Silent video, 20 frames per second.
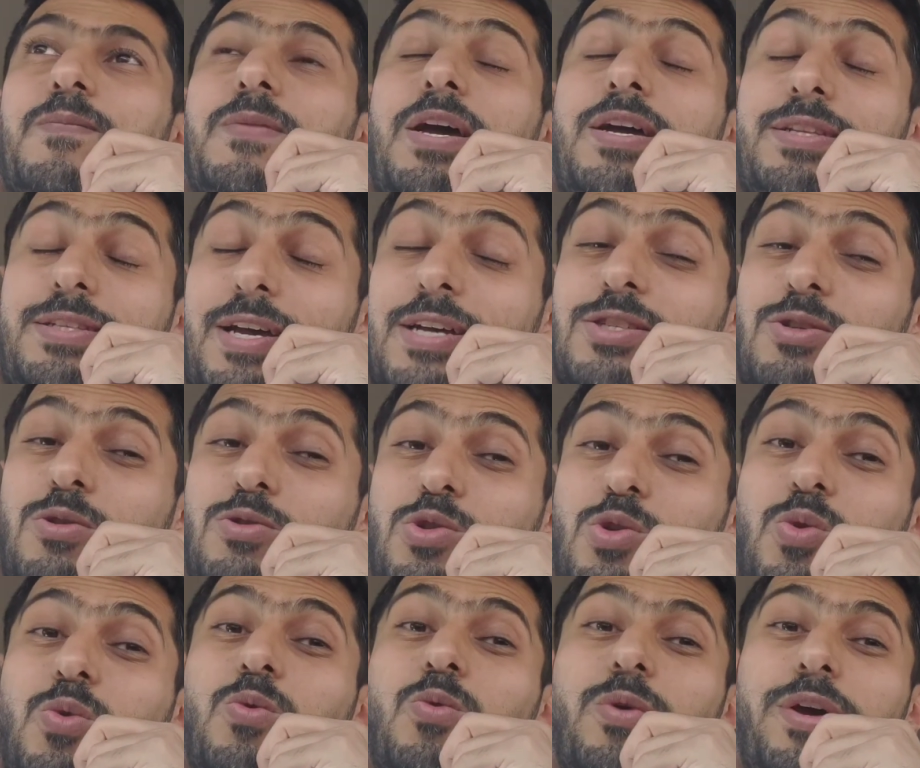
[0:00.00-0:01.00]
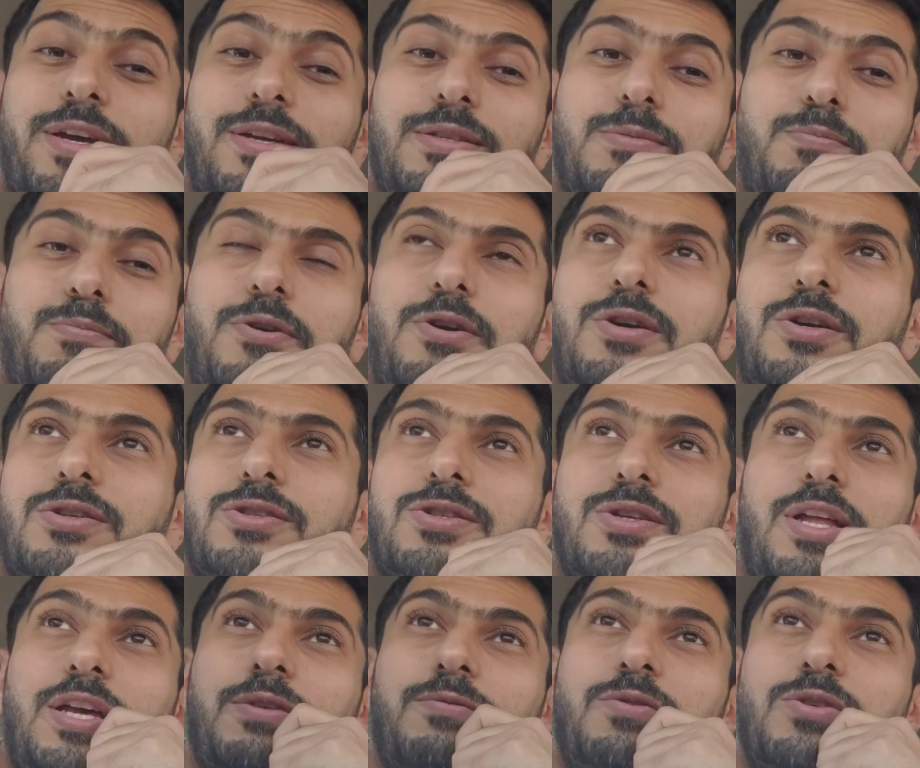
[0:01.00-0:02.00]
It has also great perks,
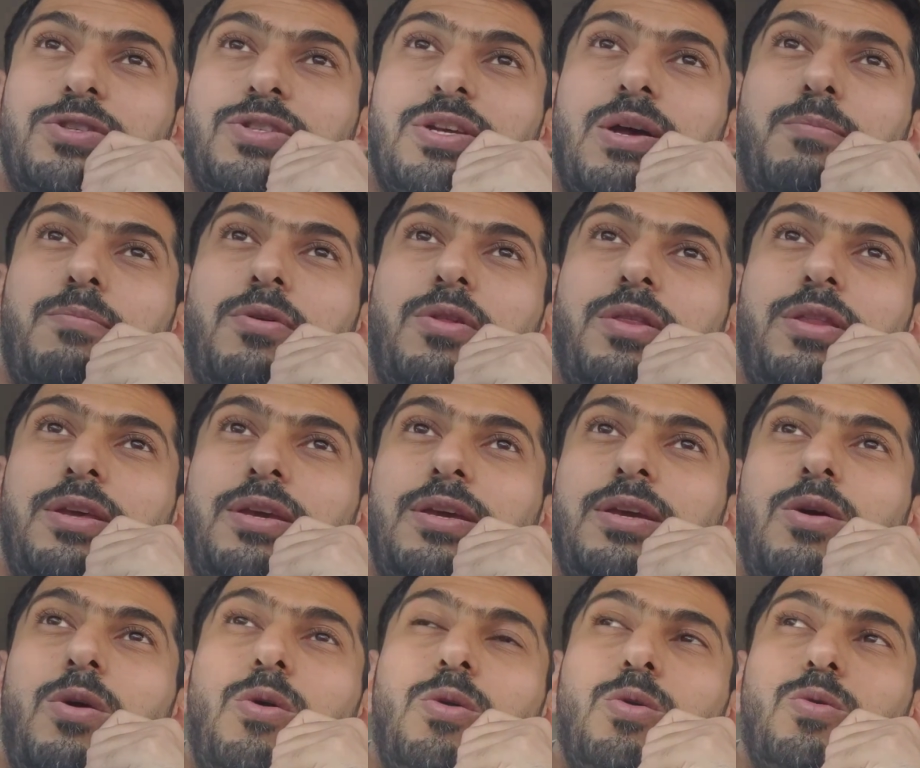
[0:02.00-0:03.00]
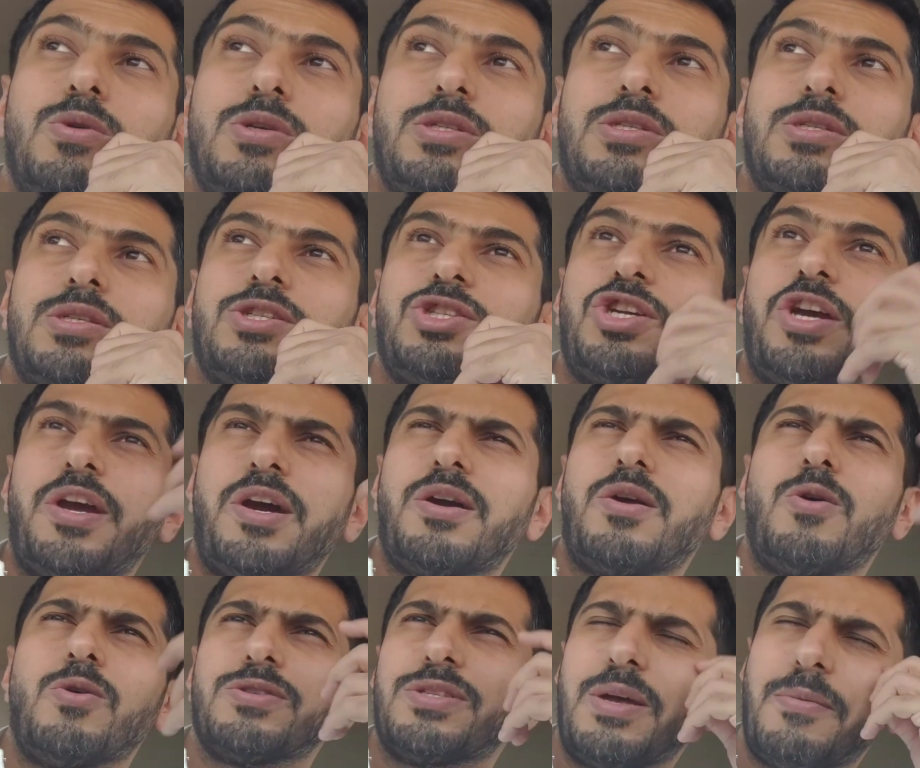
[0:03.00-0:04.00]
like for example the always share,
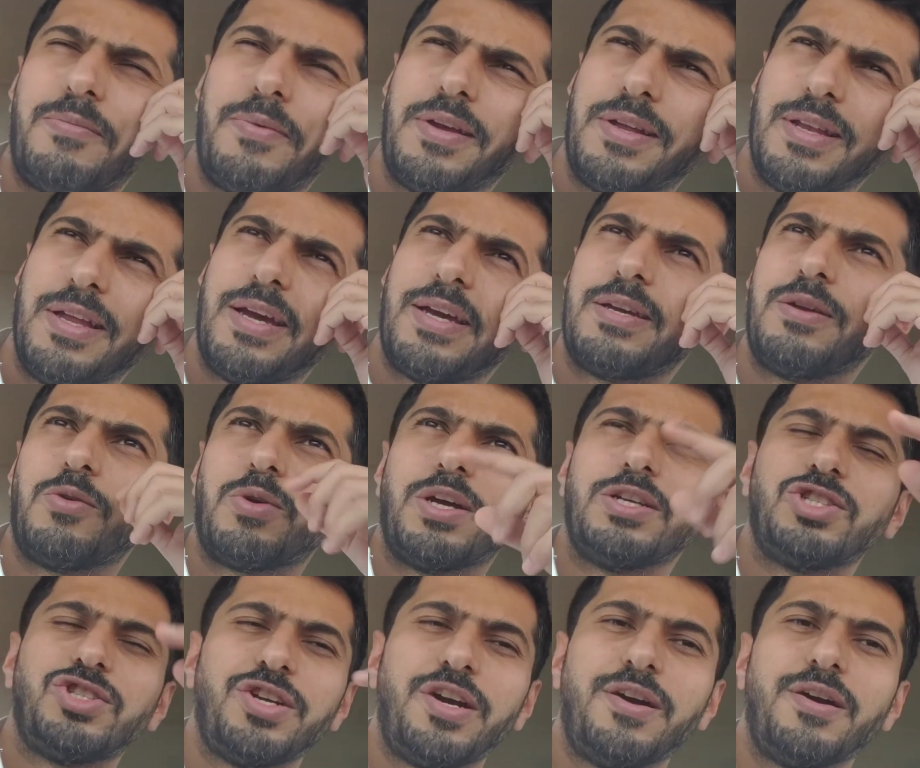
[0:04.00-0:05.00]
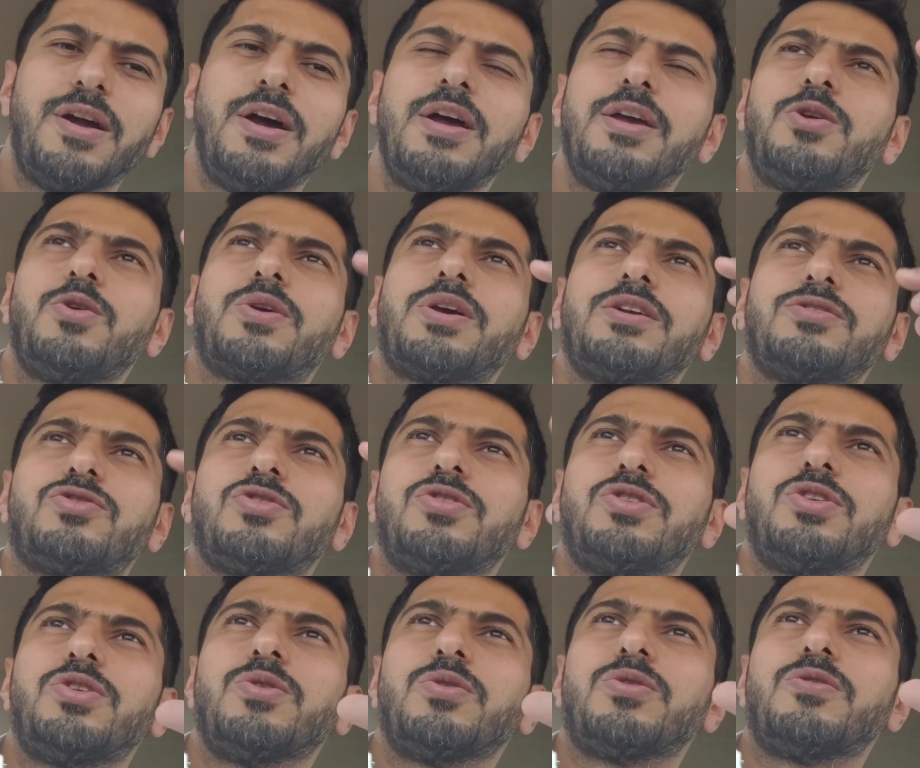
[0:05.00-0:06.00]
or something like you can
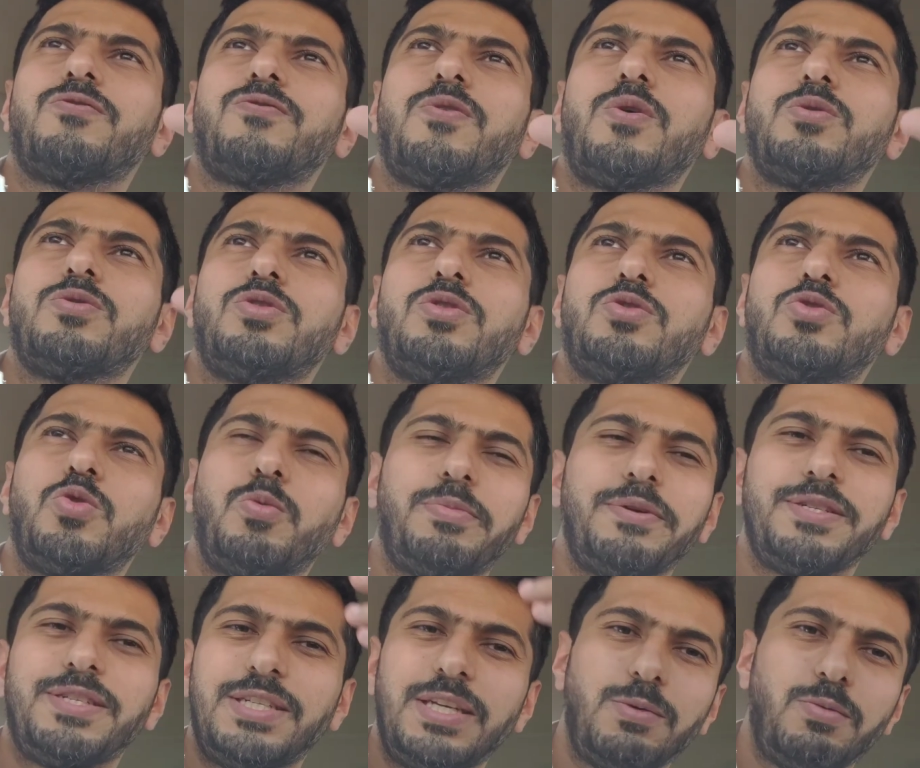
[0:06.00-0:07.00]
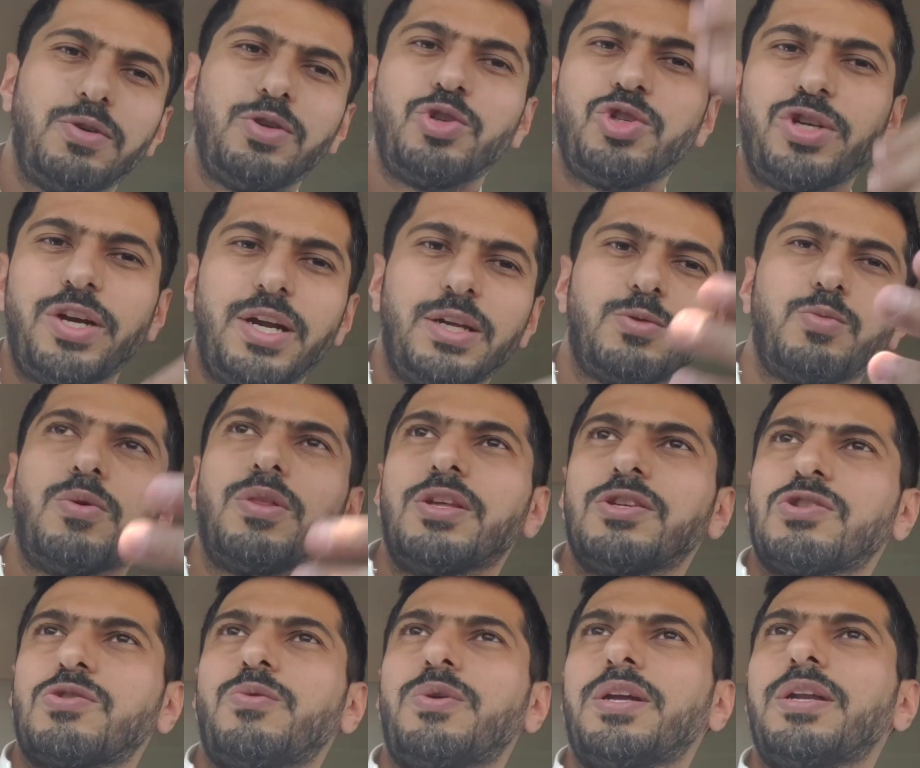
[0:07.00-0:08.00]
turn your phone into PC when you share it with the
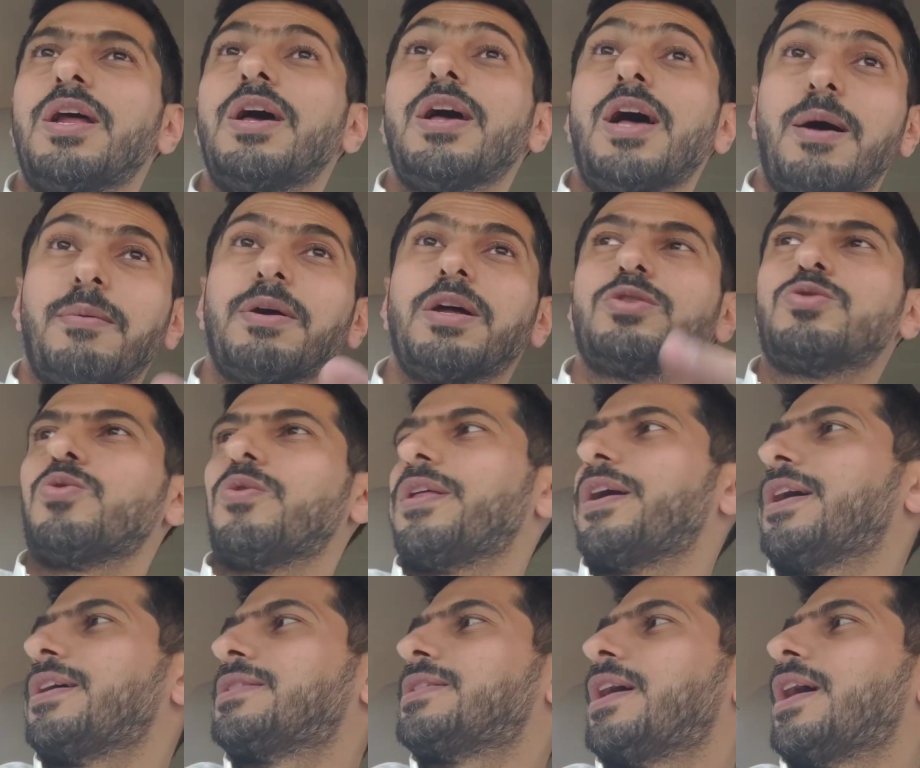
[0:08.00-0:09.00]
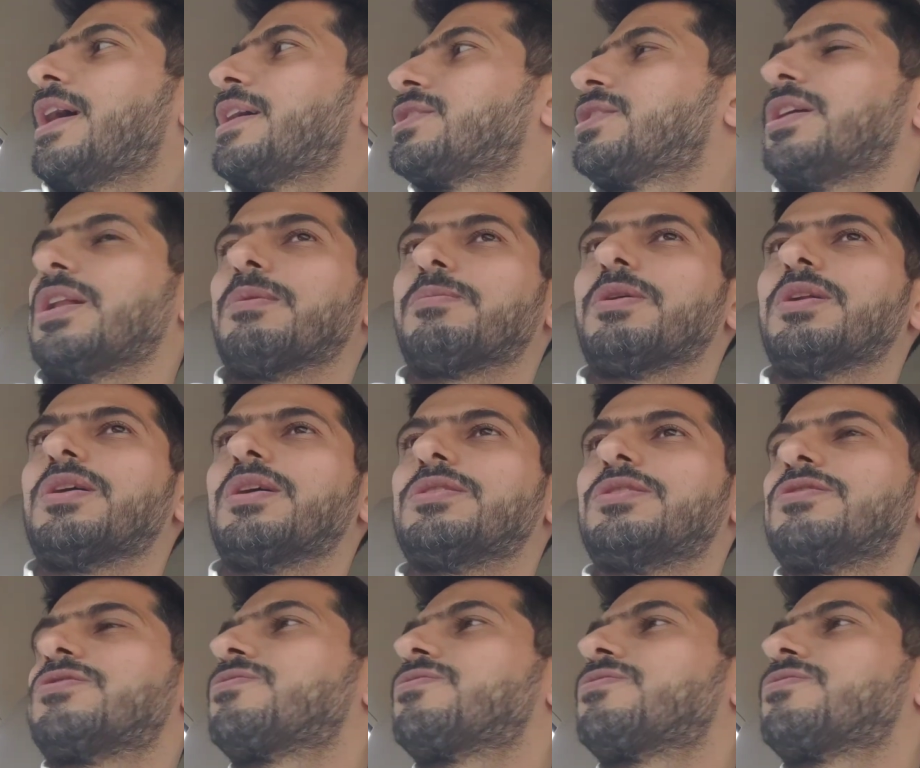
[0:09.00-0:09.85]
screen. I'm gonna do that actually. I'm gonna